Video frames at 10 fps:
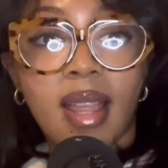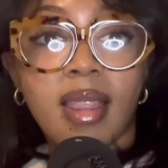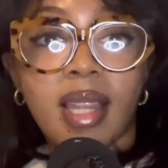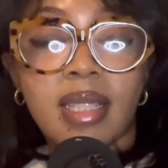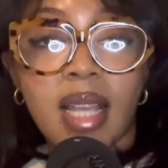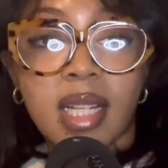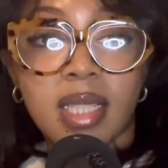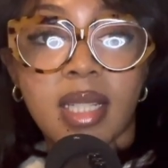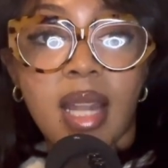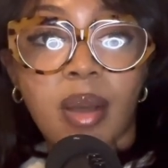that it's
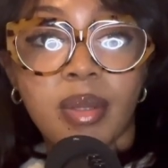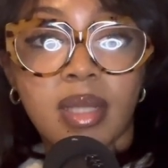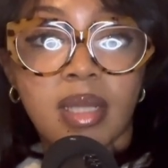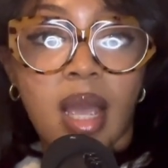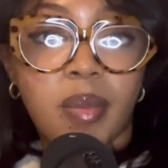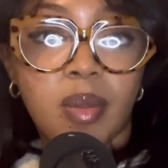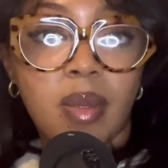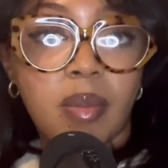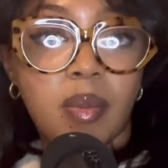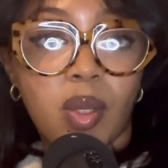actually now is the time to
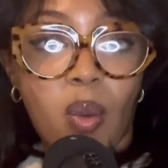maybe be